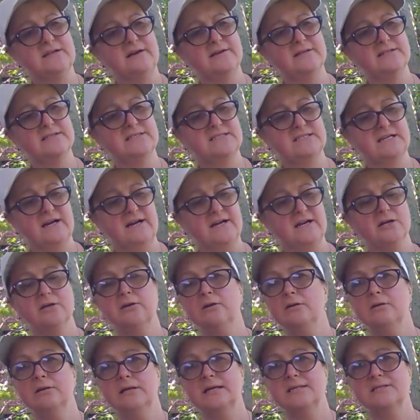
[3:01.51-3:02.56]
not as
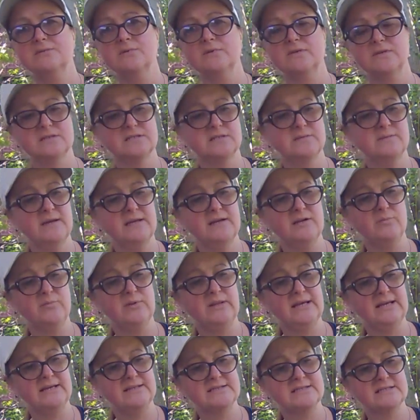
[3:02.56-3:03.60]
dire as with the tomato
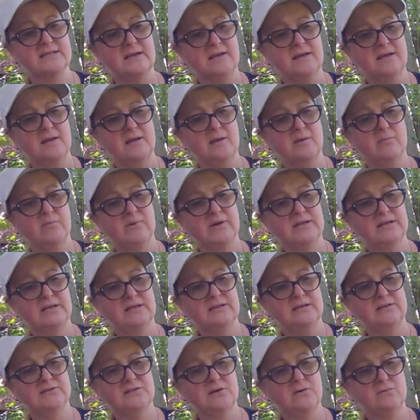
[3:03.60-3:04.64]
plants, but
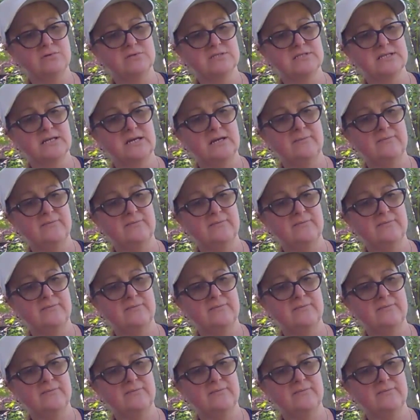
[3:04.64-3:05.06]
you don't.